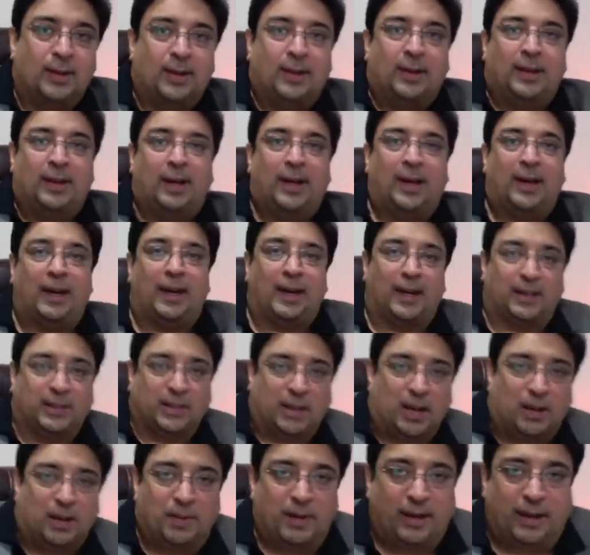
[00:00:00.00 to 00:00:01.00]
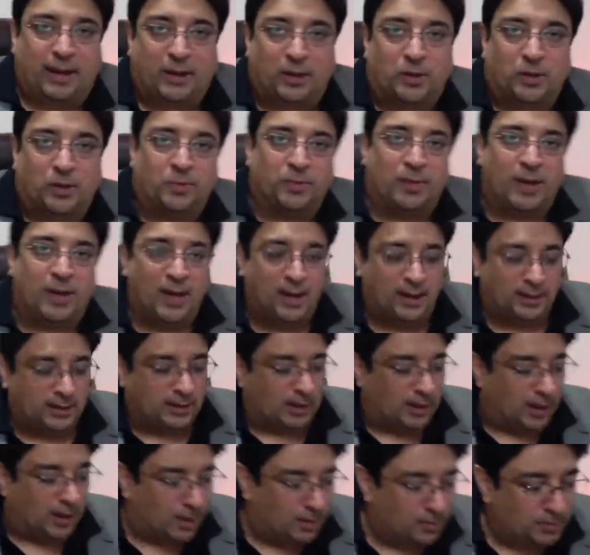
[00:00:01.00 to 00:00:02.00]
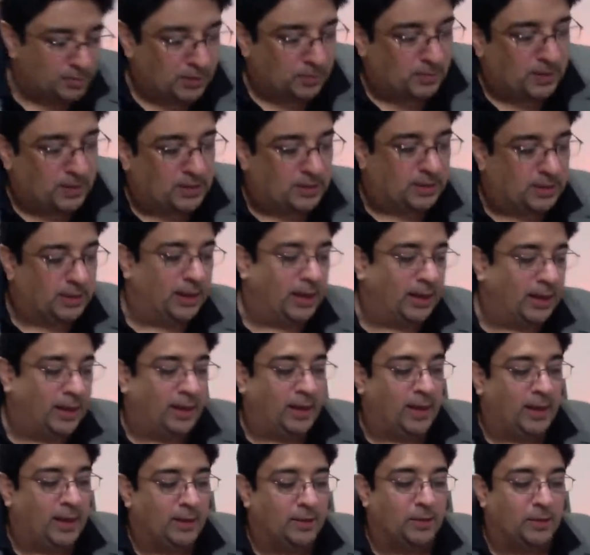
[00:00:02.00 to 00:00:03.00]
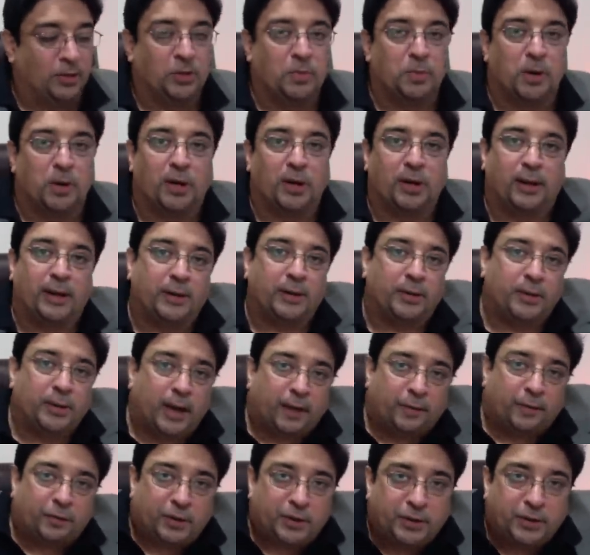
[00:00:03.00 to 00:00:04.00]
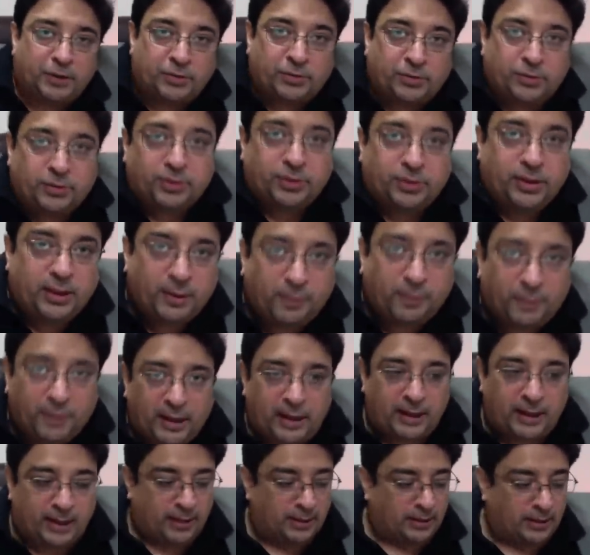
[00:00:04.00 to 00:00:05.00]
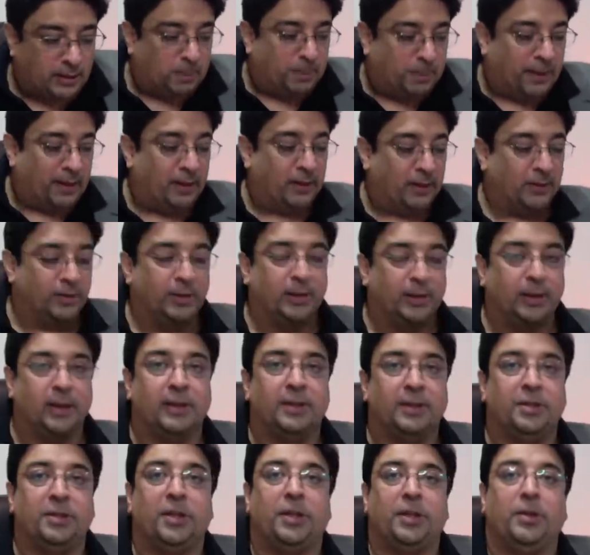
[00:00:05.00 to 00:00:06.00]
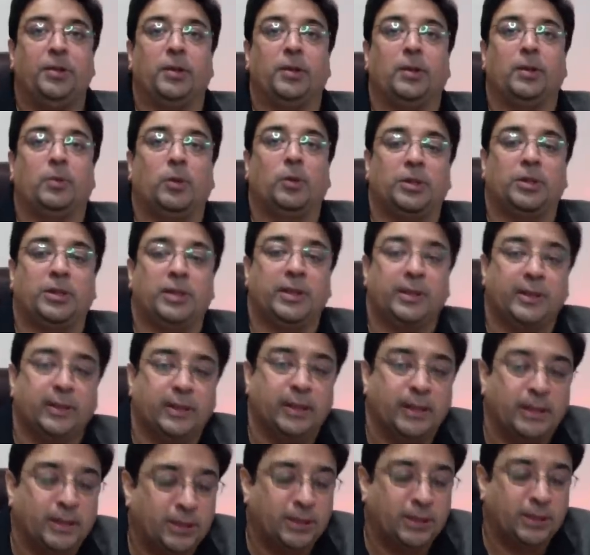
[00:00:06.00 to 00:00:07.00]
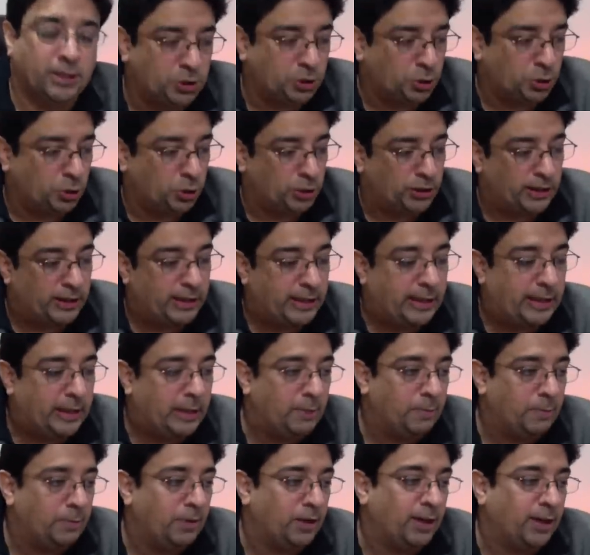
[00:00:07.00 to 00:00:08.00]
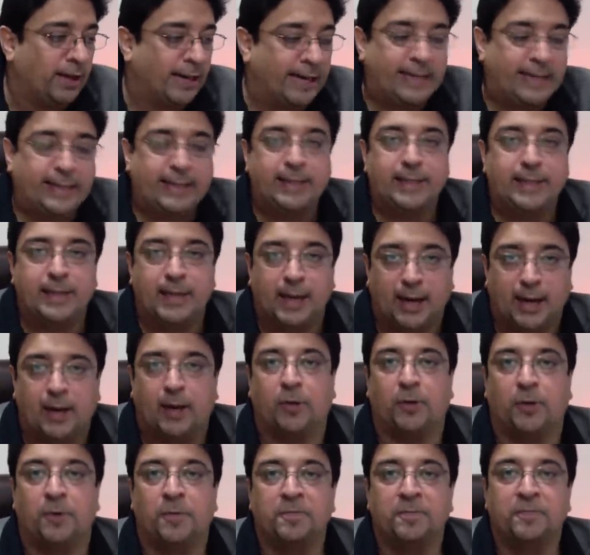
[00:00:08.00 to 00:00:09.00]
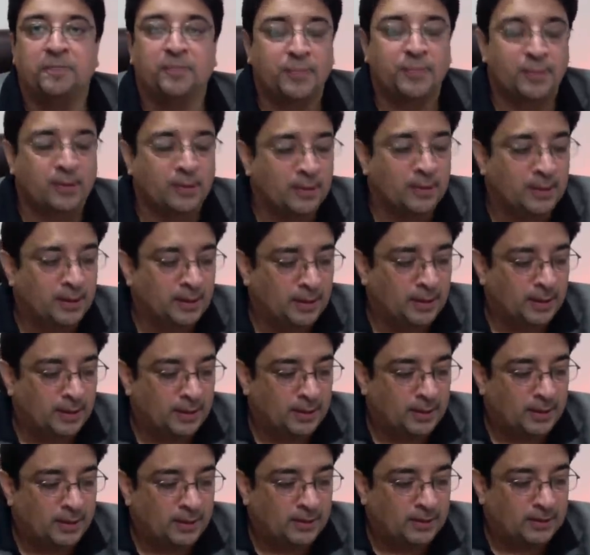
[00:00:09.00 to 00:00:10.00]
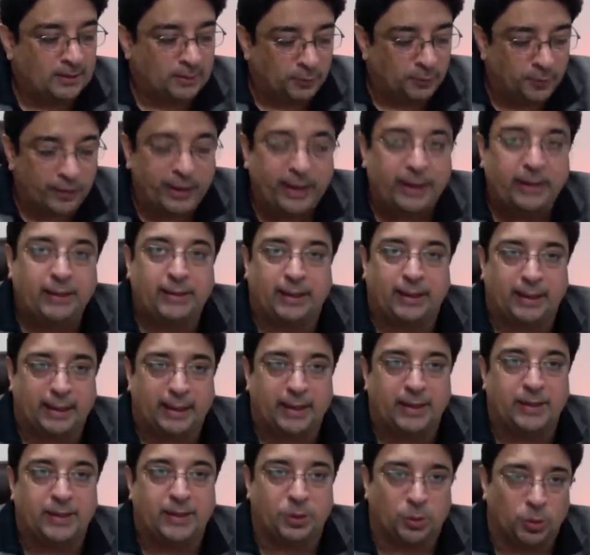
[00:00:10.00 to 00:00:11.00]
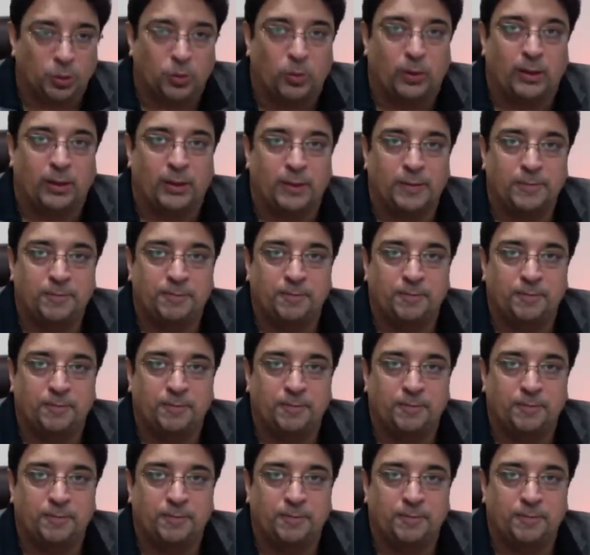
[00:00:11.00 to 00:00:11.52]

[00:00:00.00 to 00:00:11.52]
Hey, Assalamualaikum, Salam, Namaste, good morning, good afternoon, good evening, depending on the country you are watching this stream right now. The wait is over.